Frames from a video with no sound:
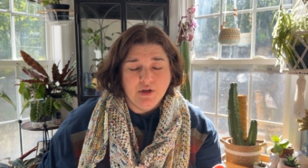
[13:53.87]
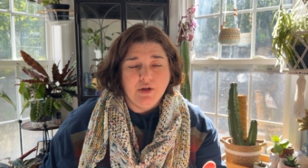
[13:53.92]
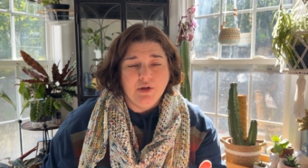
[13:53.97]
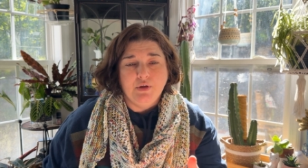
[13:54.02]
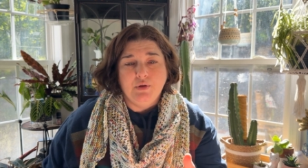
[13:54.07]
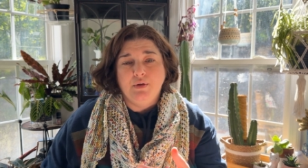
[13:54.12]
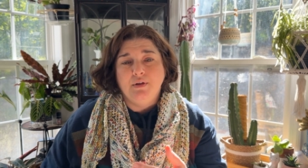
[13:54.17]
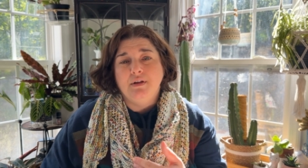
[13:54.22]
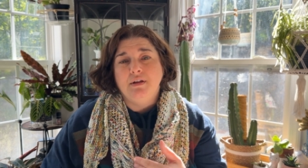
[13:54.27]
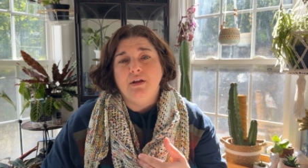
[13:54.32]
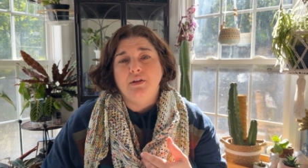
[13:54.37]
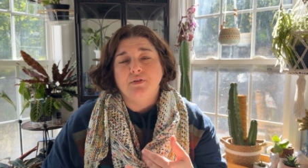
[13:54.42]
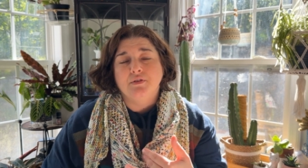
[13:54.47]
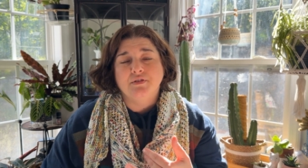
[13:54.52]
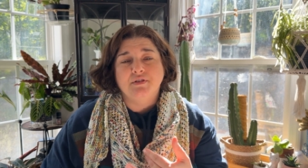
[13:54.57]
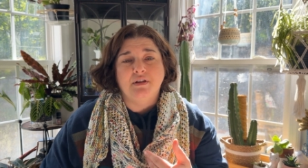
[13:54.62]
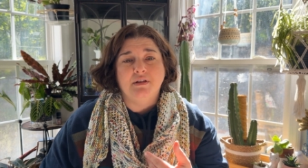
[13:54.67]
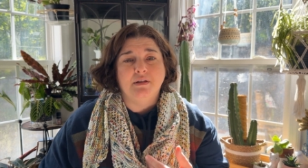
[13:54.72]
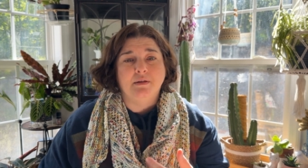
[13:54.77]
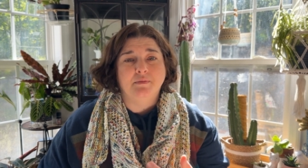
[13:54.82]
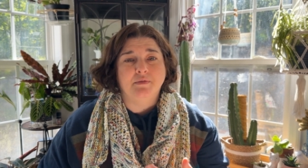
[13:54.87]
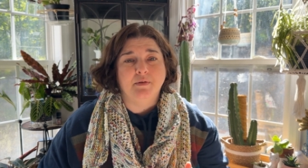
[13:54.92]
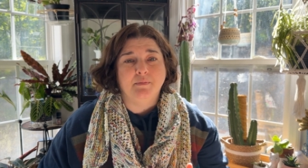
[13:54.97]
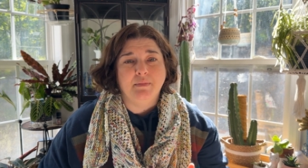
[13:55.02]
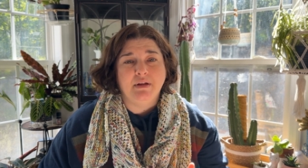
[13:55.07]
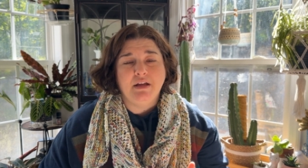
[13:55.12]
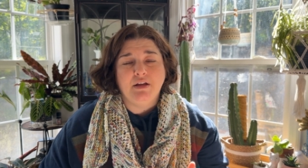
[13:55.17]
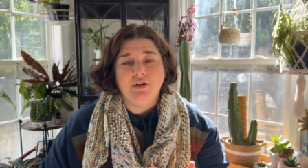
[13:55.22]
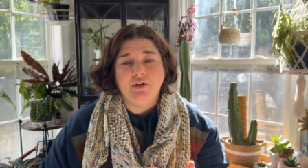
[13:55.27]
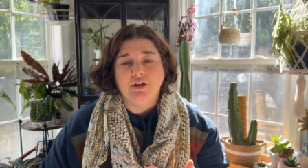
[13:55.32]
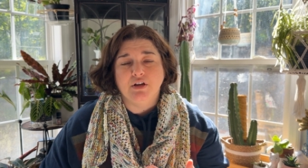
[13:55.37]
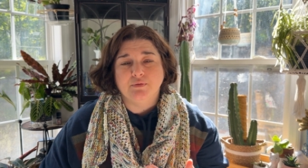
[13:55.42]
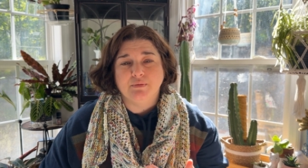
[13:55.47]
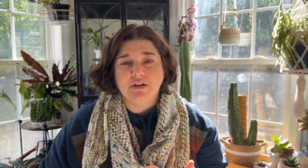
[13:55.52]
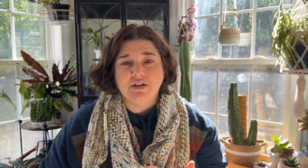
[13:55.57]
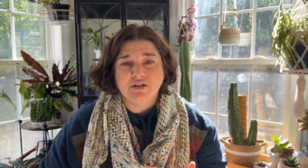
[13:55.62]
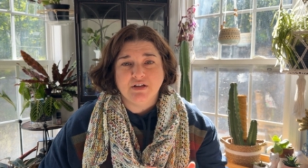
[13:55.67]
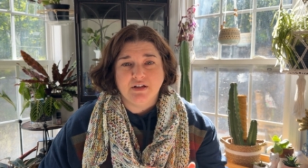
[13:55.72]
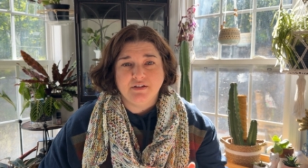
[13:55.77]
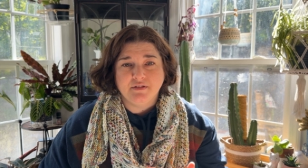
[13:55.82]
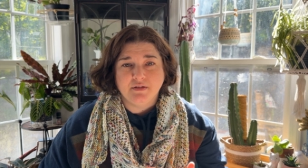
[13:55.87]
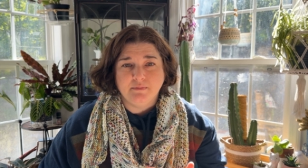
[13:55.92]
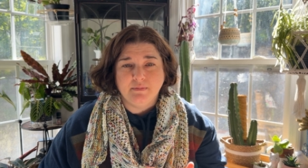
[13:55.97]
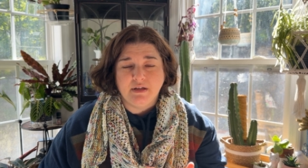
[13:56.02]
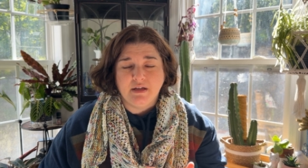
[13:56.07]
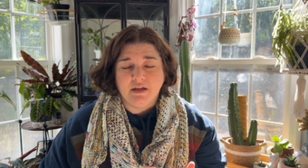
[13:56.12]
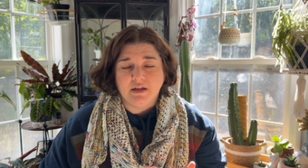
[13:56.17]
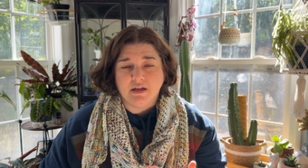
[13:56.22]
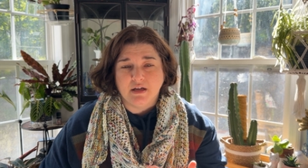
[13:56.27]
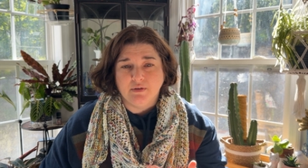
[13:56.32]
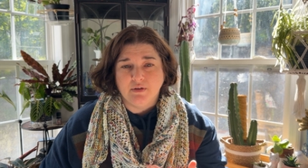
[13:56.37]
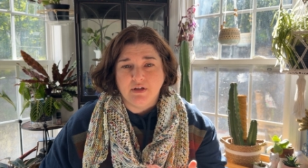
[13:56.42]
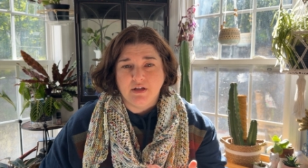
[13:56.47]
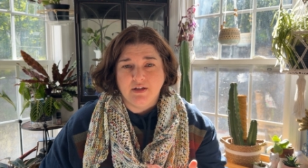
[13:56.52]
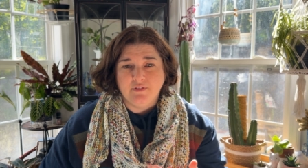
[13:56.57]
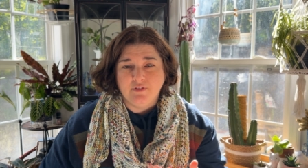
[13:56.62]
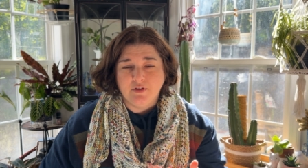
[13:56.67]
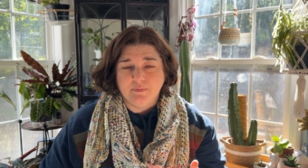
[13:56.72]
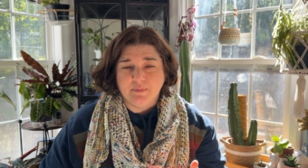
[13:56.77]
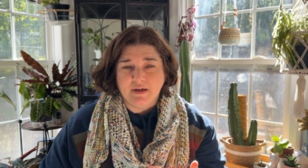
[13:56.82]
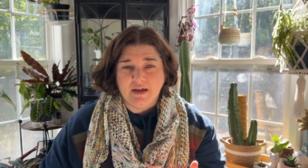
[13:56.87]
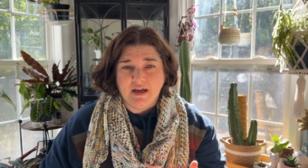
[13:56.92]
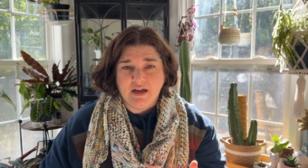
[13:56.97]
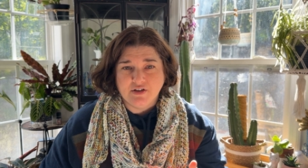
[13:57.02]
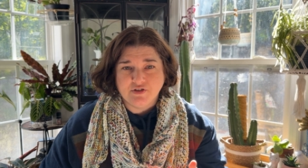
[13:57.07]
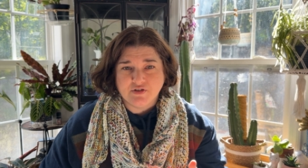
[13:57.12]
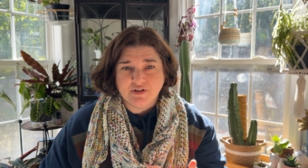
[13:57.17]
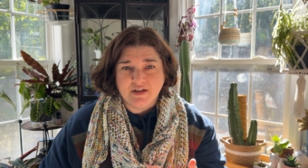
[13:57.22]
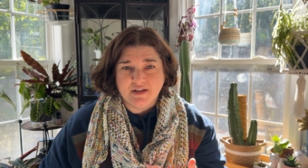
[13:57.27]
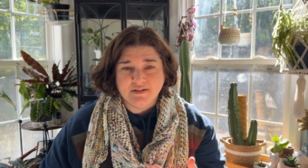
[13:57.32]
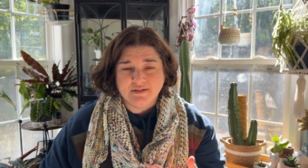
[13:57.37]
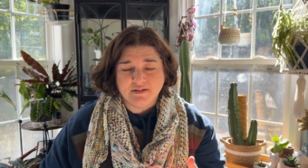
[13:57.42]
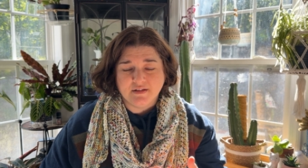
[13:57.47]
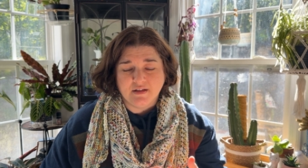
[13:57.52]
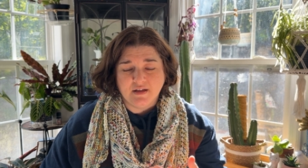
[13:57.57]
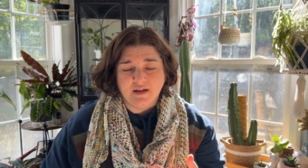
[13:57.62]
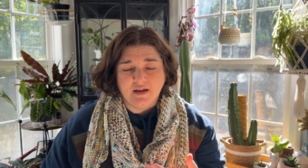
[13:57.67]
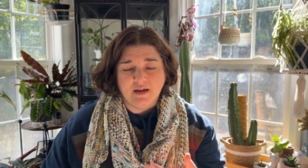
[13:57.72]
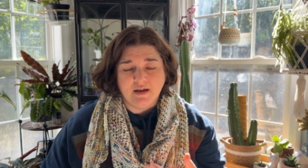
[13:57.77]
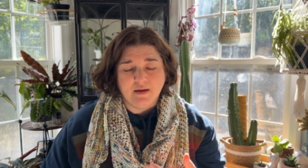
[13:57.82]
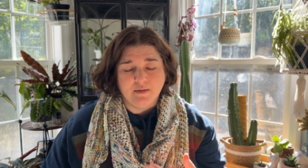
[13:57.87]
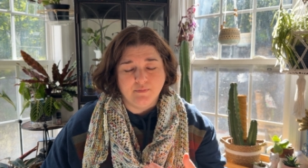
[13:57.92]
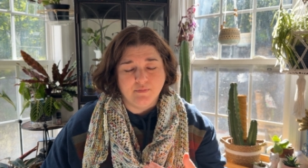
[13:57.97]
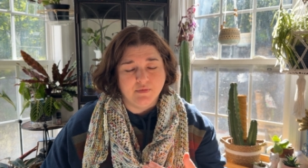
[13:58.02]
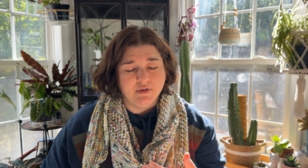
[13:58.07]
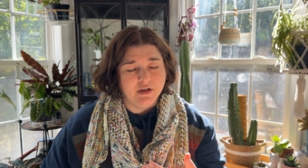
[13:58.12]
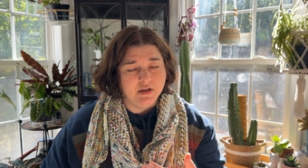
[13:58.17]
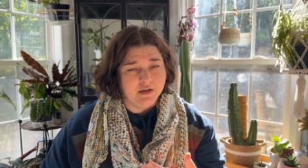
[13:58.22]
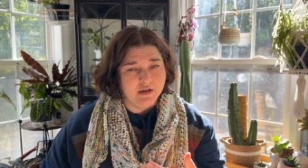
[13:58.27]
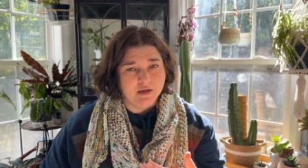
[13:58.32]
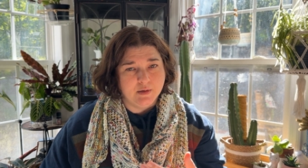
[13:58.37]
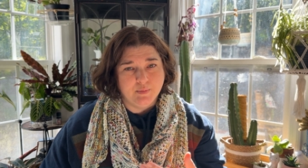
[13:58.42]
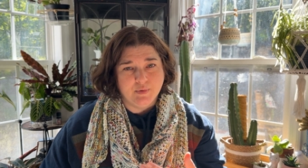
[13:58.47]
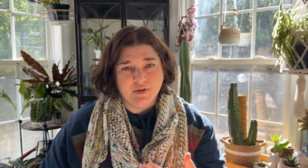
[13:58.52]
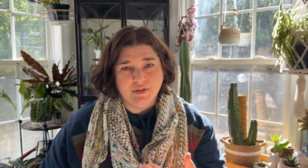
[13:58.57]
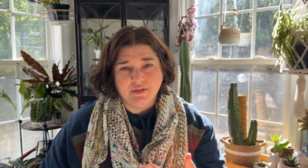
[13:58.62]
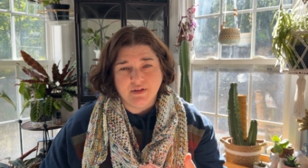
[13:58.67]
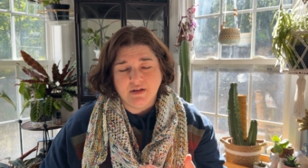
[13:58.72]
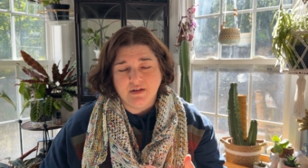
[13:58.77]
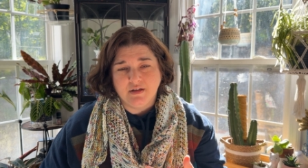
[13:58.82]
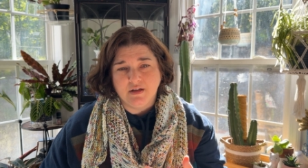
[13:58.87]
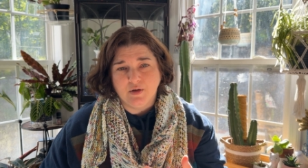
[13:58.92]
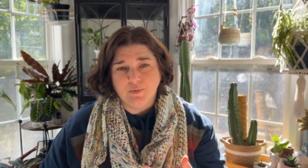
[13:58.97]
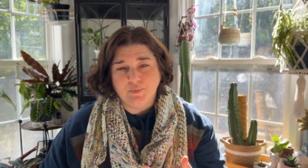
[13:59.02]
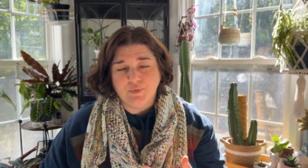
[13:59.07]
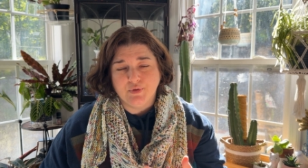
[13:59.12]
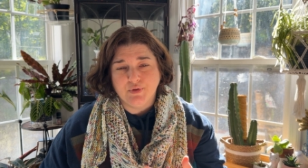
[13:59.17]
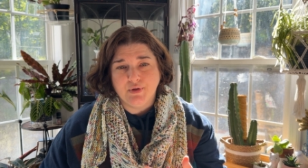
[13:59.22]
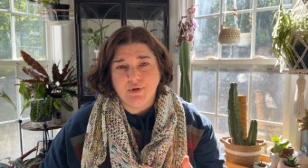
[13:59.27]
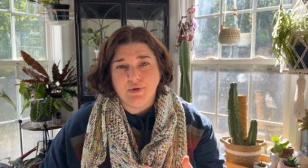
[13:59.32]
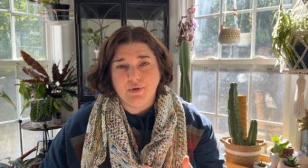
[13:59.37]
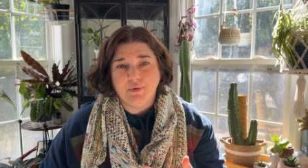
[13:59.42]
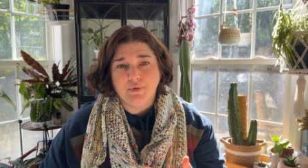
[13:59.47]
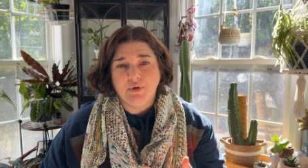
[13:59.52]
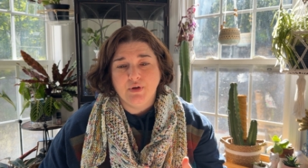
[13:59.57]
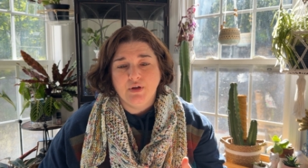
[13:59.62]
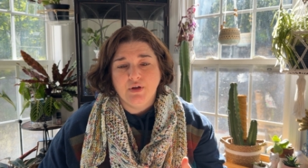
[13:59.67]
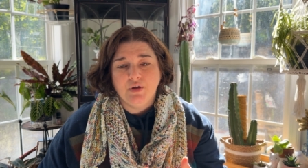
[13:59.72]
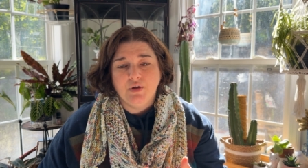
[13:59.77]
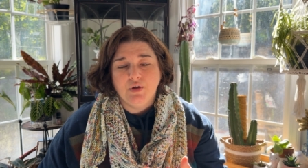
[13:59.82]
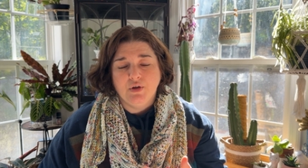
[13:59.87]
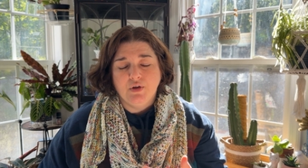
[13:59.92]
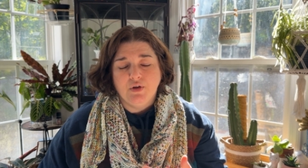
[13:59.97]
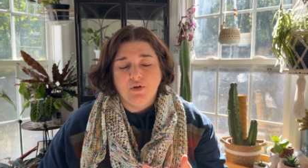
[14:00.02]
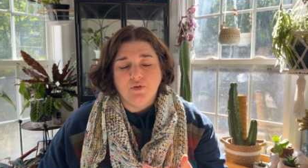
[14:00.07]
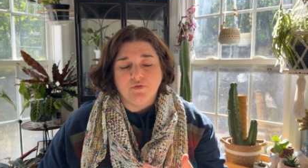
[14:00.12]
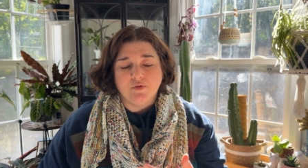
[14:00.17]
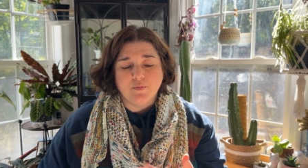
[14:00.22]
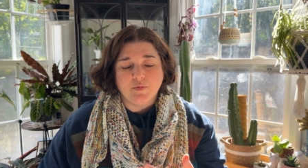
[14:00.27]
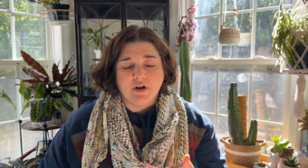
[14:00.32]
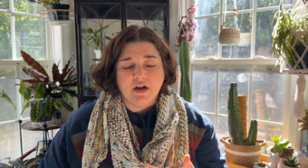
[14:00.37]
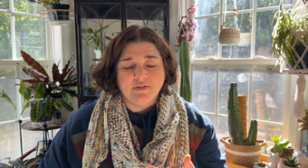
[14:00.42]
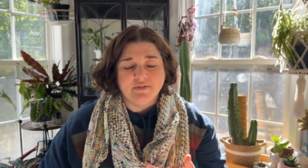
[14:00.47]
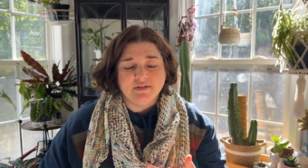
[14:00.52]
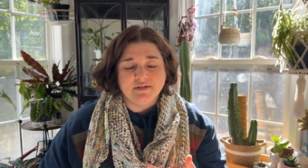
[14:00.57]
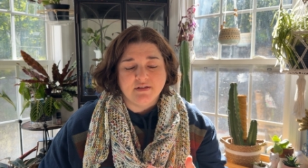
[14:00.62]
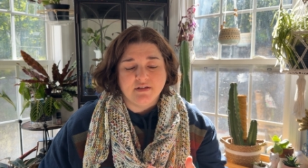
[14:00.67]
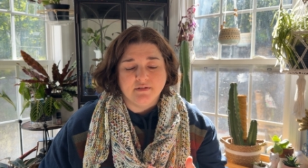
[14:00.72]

You can either send them to me, you can reach out to me and I will give you my address. I am not going to put that down below for privacy